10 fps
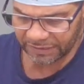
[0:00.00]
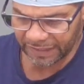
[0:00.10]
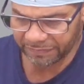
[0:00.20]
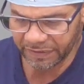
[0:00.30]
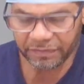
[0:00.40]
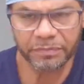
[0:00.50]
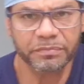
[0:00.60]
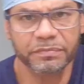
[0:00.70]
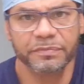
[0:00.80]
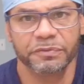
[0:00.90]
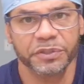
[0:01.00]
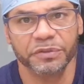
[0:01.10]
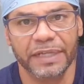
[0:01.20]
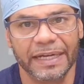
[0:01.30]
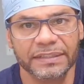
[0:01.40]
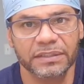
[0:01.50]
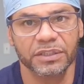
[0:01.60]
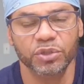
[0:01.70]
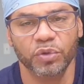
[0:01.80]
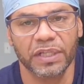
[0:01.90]
or seven of them for you guys
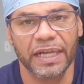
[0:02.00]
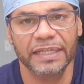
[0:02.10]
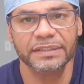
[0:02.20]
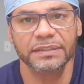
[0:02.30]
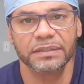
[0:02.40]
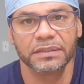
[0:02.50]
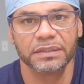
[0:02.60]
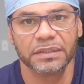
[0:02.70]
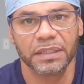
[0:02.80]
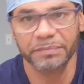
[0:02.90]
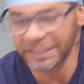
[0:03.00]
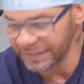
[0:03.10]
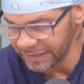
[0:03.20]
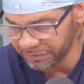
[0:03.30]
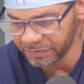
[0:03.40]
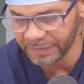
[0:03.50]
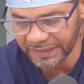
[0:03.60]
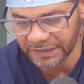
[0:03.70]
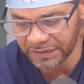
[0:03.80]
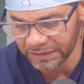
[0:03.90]
to utilize. I mean, this
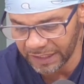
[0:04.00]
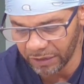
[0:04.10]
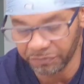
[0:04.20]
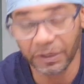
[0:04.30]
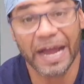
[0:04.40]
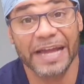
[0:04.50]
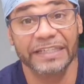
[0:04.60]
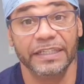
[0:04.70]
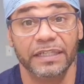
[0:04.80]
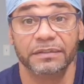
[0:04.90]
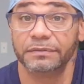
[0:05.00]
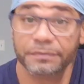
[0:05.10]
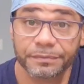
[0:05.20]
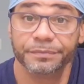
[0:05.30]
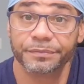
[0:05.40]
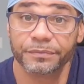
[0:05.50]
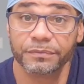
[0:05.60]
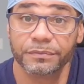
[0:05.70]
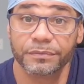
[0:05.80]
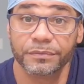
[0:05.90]
information is helpful. I,
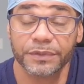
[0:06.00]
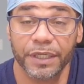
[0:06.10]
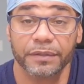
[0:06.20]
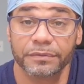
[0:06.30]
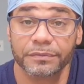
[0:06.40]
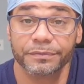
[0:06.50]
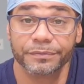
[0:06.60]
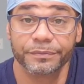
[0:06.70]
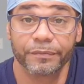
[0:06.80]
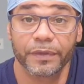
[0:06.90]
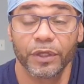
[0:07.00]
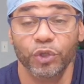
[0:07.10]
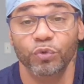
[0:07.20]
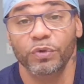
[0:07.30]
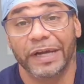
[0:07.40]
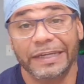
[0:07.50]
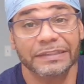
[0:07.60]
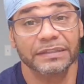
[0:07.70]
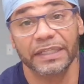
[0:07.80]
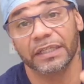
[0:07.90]
yo, you
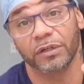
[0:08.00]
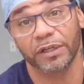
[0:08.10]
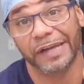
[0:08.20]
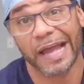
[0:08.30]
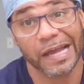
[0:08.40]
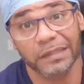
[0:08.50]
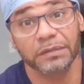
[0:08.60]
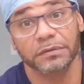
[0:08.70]
guys that are not